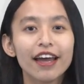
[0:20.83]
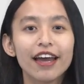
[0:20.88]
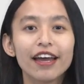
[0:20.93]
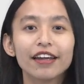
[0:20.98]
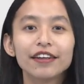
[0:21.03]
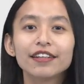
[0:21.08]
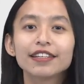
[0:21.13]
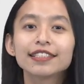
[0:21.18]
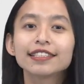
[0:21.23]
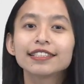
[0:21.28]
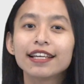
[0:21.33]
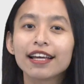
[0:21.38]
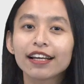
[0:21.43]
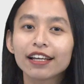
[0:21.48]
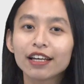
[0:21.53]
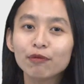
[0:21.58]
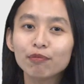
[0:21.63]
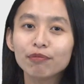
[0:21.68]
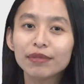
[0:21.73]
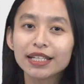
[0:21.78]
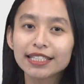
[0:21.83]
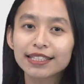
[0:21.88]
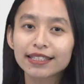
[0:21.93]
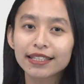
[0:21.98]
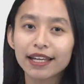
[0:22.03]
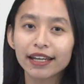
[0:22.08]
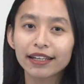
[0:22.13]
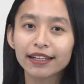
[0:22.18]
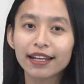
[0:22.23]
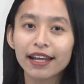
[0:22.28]
And the second
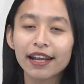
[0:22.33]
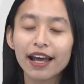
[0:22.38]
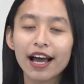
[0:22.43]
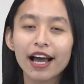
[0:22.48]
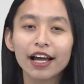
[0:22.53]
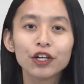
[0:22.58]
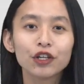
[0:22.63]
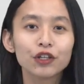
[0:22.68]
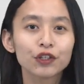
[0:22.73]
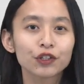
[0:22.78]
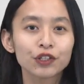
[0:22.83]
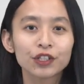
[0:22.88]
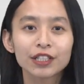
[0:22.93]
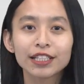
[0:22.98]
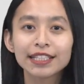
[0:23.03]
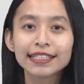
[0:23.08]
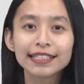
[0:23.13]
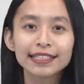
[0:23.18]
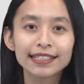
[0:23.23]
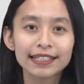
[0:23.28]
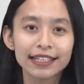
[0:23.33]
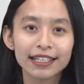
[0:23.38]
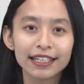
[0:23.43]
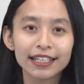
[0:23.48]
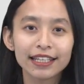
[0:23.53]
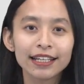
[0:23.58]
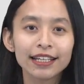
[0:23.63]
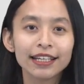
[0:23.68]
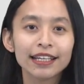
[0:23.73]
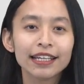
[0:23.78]
mistake that I usually
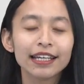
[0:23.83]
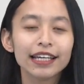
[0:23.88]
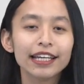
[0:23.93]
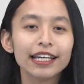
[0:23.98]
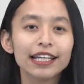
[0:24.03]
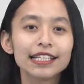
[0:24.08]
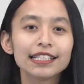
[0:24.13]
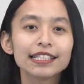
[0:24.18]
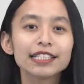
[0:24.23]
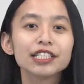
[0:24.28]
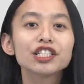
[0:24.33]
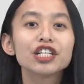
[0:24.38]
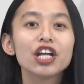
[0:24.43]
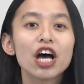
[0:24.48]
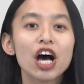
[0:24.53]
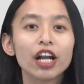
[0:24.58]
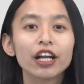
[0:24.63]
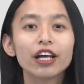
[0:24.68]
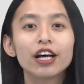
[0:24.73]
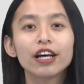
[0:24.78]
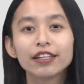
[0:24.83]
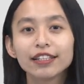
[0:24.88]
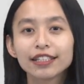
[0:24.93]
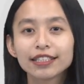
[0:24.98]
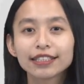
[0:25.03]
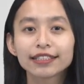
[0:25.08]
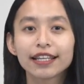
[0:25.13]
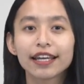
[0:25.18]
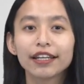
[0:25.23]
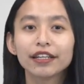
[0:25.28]
see is not
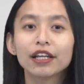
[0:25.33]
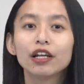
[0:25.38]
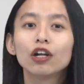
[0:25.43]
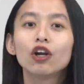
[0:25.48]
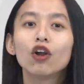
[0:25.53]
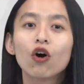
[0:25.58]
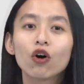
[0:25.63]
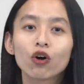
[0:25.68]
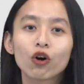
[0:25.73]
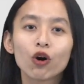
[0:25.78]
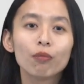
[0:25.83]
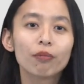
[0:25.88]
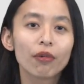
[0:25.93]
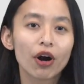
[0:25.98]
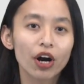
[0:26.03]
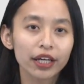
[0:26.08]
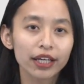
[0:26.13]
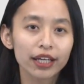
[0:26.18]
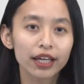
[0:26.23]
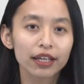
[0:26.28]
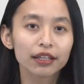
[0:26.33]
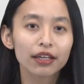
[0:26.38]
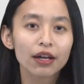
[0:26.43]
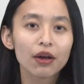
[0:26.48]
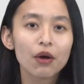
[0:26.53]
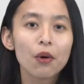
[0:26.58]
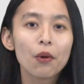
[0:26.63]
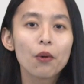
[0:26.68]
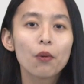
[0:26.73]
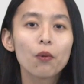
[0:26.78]
understand the local market,
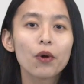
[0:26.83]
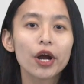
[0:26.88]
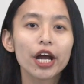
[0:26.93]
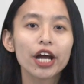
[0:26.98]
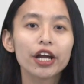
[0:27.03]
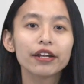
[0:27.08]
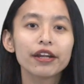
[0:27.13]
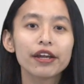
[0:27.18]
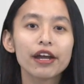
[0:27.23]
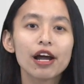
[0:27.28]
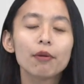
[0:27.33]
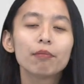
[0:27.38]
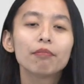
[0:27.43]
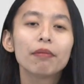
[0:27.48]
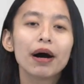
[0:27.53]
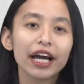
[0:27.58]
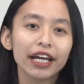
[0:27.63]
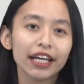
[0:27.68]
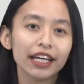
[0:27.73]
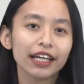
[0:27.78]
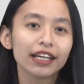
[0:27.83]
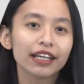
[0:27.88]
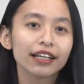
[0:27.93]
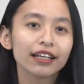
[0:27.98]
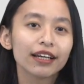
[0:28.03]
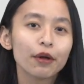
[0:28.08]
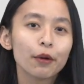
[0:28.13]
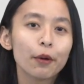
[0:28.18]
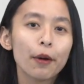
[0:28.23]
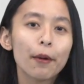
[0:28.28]
where they are
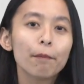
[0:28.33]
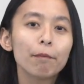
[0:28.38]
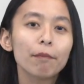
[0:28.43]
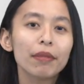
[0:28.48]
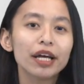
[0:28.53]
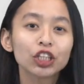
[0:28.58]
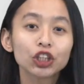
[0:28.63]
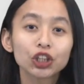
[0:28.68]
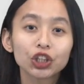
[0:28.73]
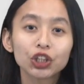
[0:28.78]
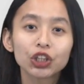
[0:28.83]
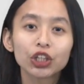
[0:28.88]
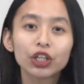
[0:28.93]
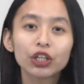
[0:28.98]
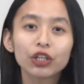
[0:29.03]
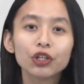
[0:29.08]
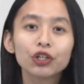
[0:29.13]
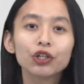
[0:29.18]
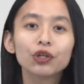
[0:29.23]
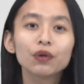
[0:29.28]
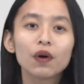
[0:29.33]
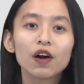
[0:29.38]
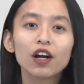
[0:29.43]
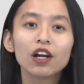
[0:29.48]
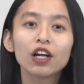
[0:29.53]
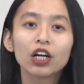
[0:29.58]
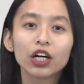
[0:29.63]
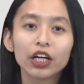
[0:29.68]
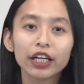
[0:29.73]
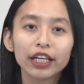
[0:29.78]
buying. Make sure you
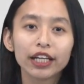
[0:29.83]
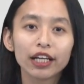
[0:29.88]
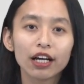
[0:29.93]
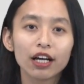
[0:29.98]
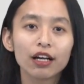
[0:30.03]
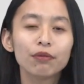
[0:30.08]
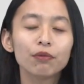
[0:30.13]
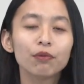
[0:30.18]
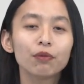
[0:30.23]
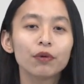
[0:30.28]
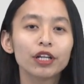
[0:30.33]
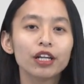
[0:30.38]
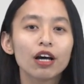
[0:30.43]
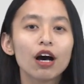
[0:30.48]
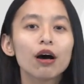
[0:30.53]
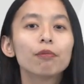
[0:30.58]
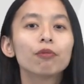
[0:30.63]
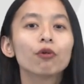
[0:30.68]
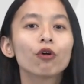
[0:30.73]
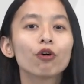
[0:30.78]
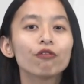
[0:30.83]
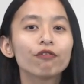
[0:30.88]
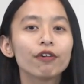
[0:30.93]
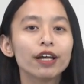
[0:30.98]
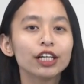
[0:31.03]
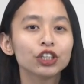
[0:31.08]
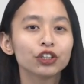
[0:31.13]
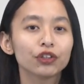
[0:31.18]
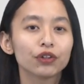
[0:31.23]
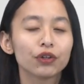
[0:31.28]
are learning up with a
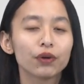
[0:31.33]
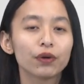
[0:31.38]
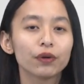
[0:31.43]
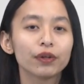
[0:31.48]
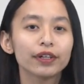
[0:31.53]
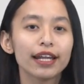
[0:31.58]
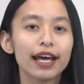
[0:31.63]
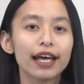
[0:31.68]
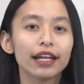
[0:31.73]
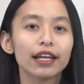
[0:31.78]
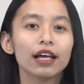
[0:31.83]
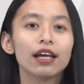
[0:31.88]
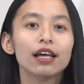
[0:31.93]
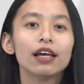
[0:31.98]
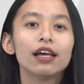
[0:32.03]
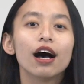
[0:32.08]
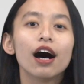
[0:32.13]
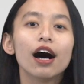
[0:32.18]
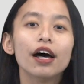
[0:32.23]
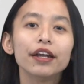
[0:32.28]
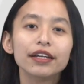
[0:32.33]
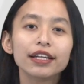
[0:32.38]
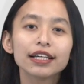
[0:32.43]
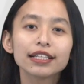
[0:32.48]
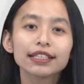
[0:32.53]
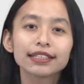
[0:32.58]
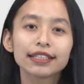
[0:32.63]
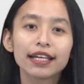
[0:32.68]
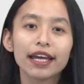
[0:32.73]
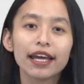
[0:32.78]
professional that
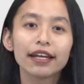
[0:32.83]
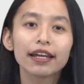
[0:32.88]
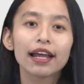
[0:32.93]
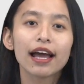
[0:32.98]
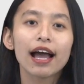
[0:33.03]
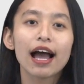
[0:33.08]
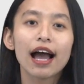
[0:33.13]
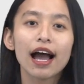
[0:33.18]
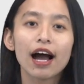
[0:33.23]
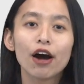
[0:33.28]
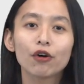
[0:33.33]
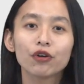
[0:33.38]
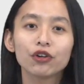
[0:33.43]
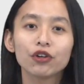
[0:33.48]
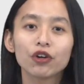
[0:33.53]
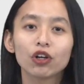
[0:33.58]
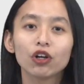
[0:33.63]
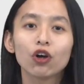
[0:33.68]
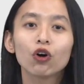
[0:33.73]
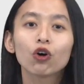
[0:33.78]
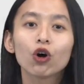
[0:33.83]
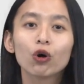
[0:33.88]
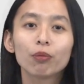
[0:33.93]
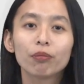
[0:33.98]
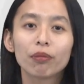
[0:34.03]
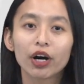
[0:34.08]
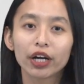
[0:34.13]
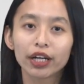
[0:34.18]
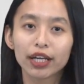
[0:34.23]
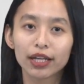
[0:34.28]
understands how your local
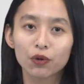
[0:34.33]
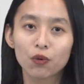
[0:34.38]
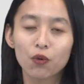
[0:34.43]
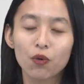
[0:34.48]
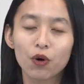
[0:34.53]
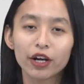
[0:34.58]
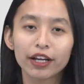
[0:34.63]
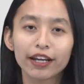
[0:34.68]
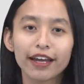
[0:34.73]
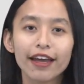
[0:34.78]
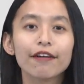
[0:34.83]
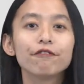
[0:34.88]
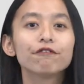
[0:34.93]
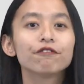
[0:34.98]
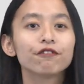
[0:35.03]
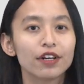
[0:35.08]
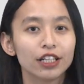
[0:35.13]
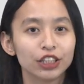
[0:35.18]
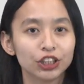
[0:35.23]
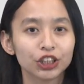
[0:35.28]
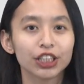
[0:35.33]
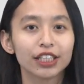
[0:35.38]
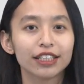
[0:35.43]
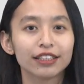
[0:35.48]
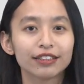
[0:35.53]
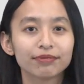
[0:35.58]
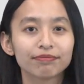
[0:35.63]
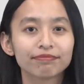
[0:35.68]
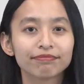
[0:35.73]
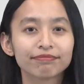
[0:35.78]
market works and
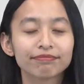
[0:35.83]
functions.